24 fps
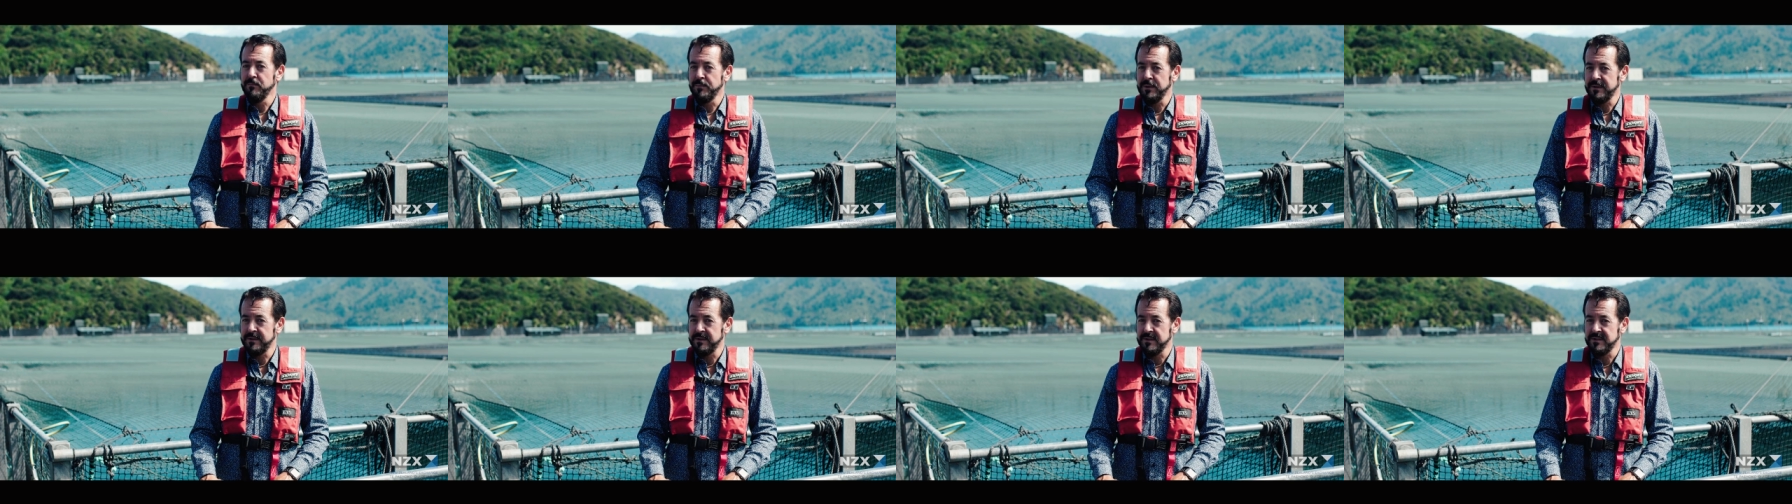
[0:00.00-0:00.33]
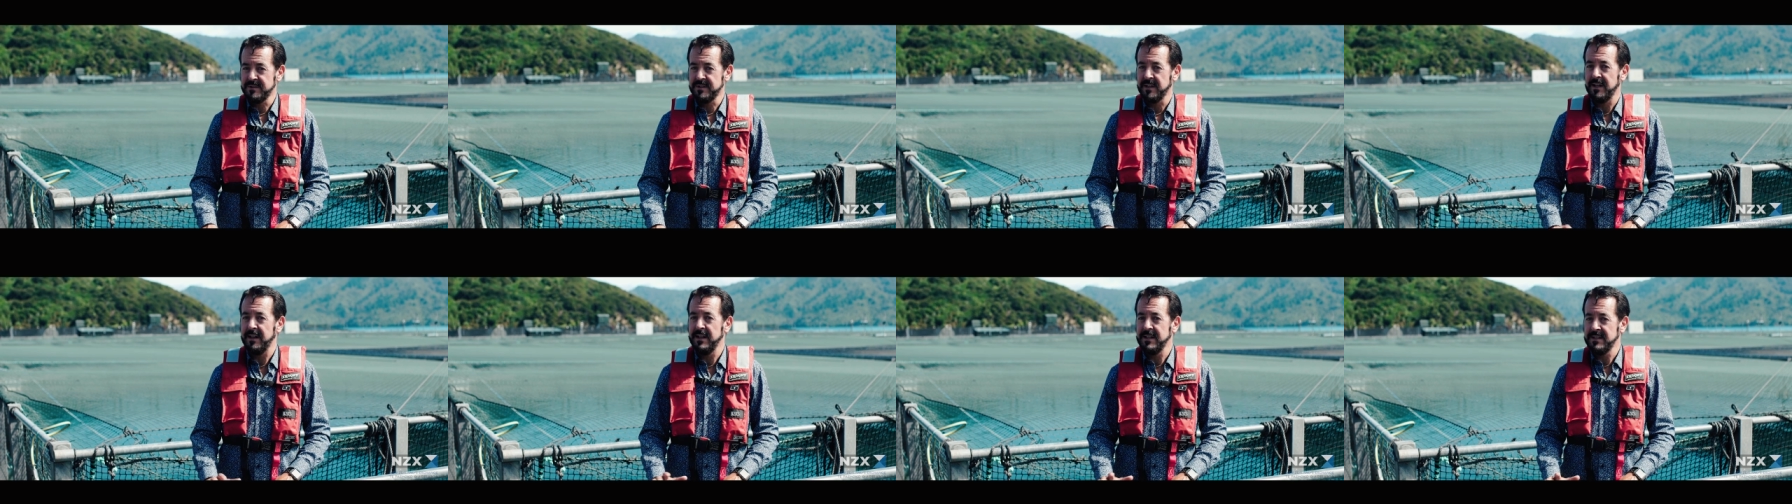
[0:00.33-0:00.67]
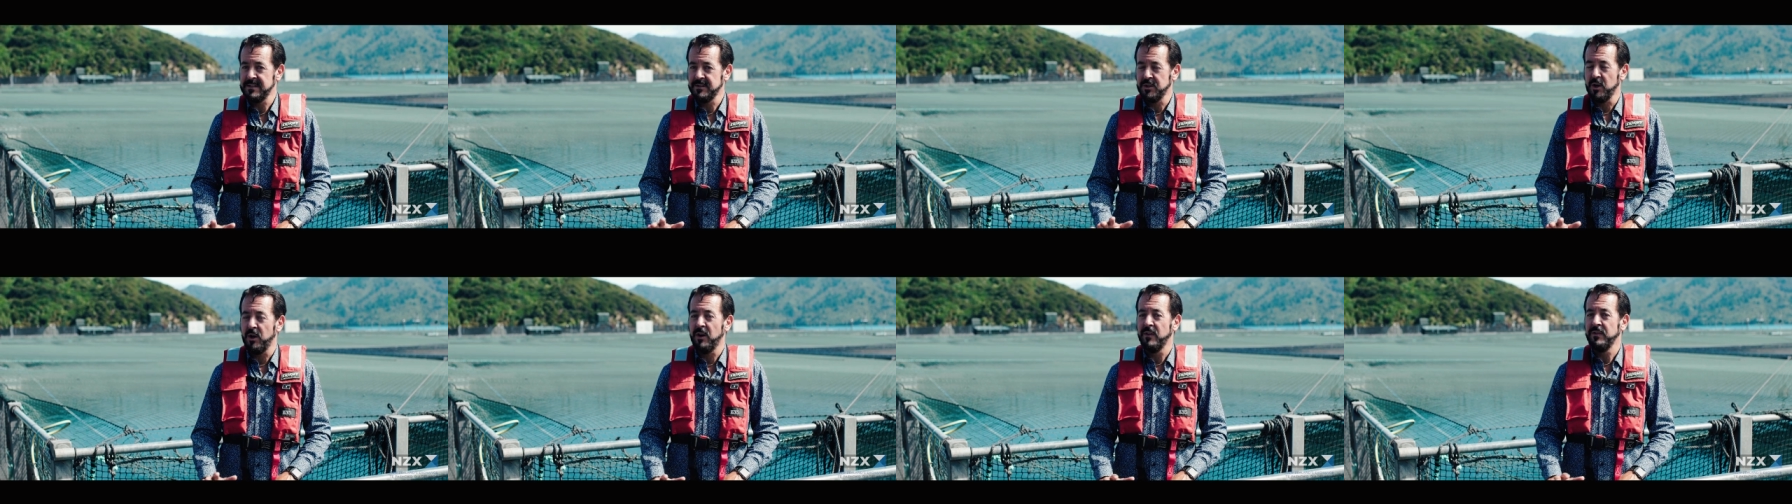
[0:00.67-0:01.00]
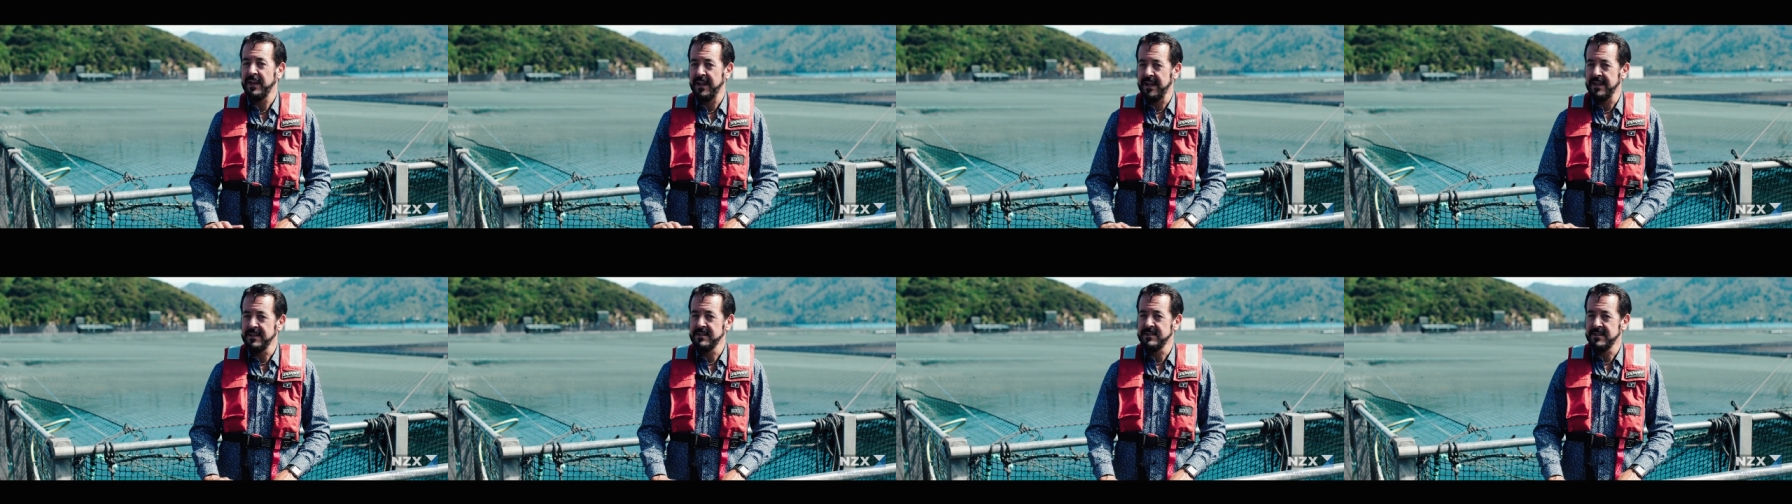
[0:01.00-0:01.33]
impetus to list on the
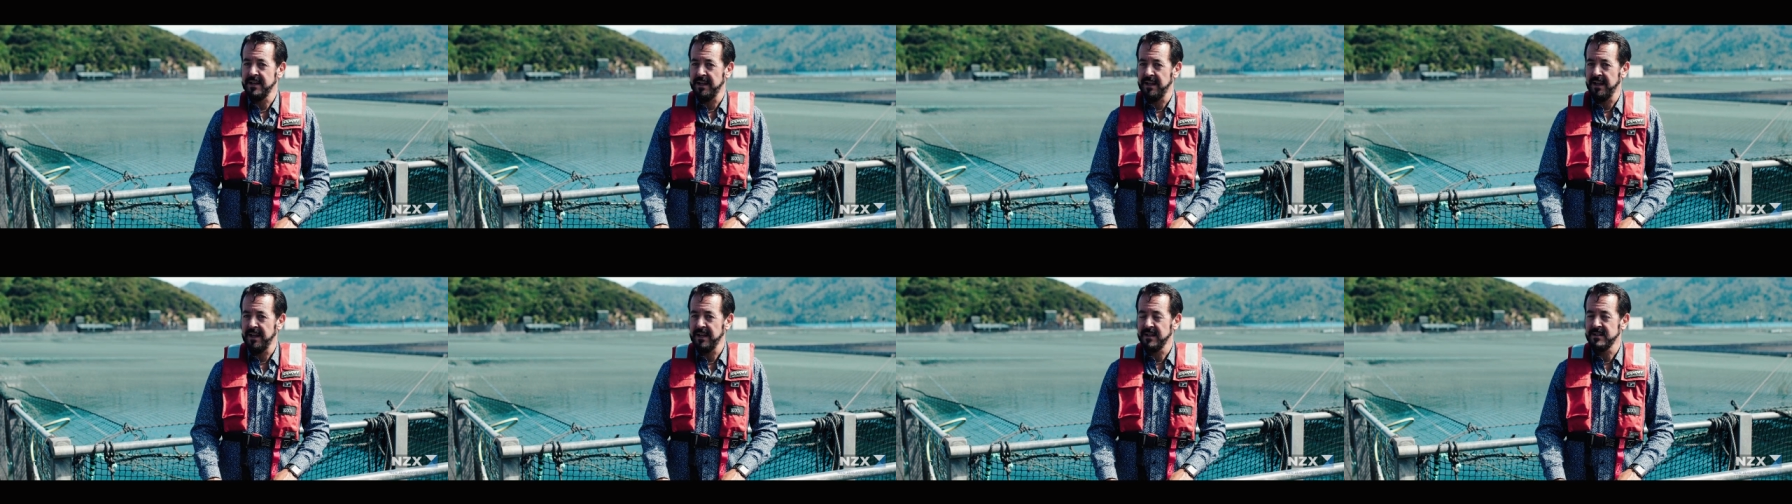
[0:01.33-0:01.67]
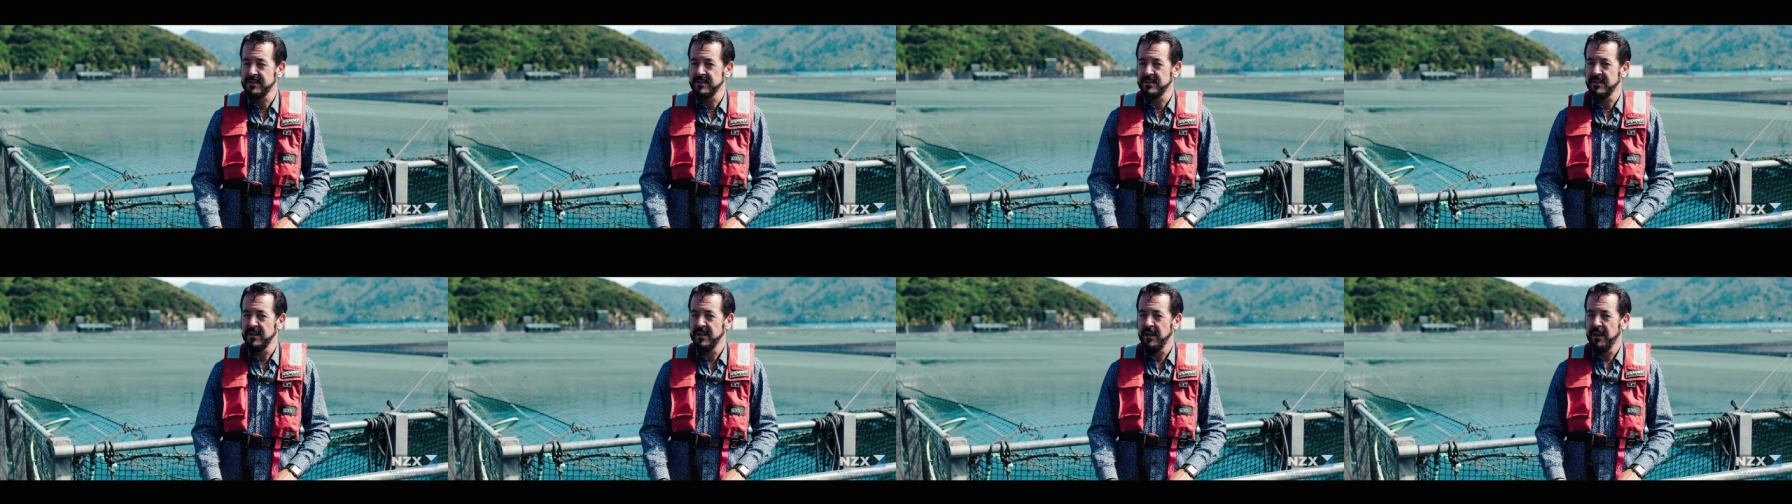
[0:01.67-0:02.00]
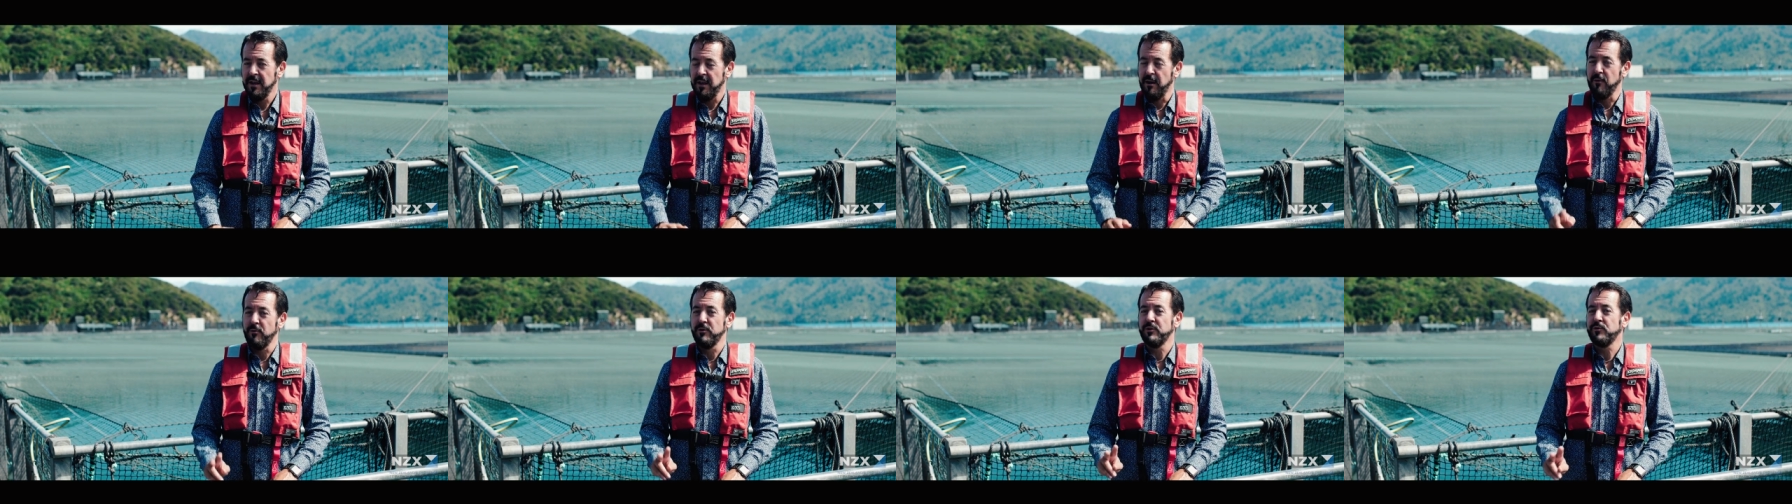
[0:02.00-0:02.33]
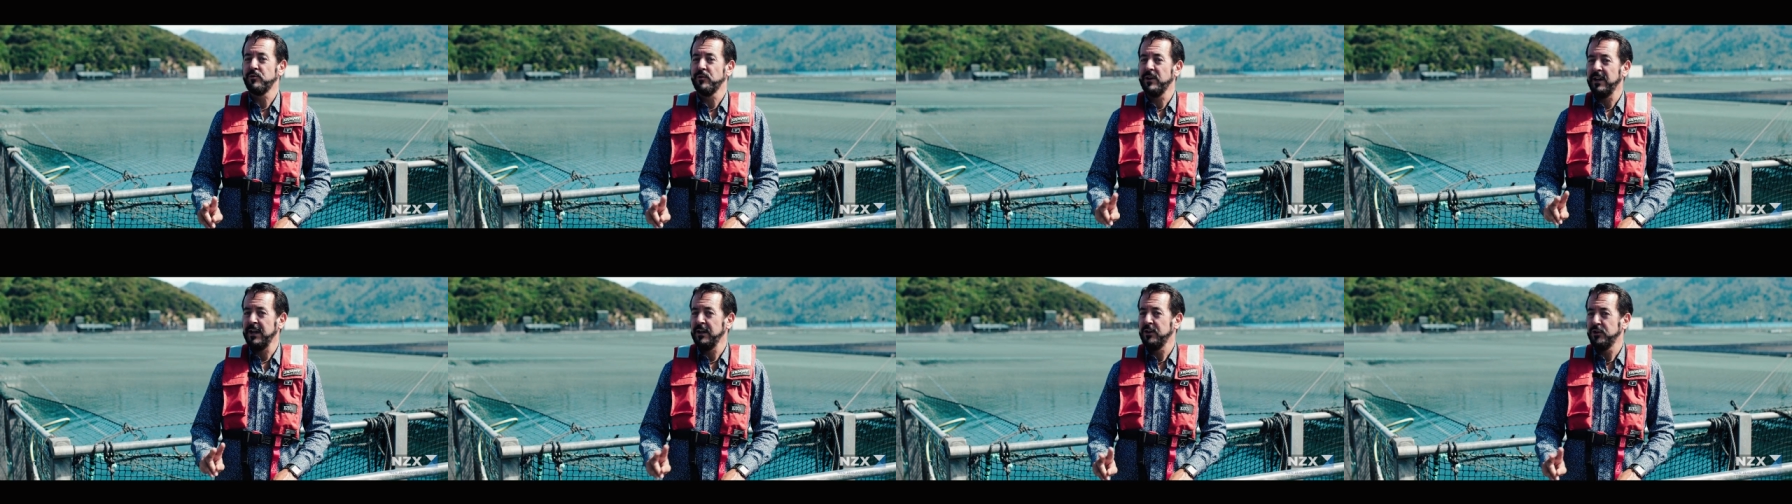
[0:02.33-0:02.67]
NZX? It was
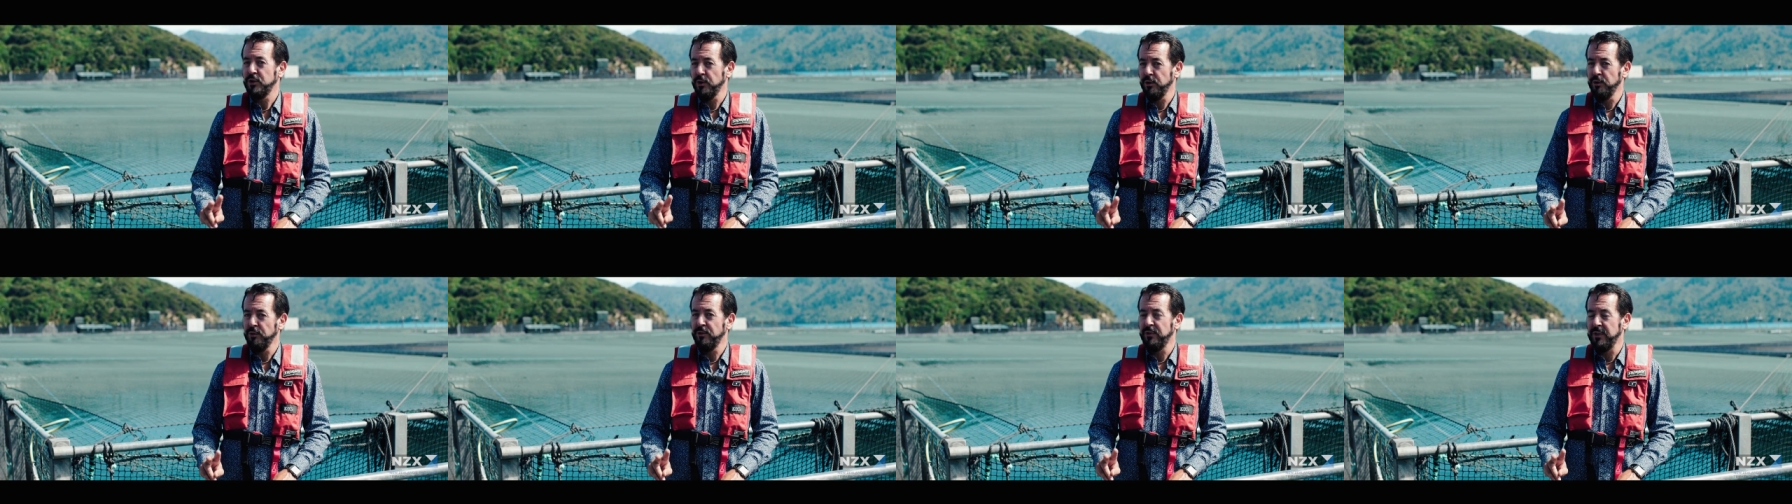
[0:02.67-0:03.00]
really two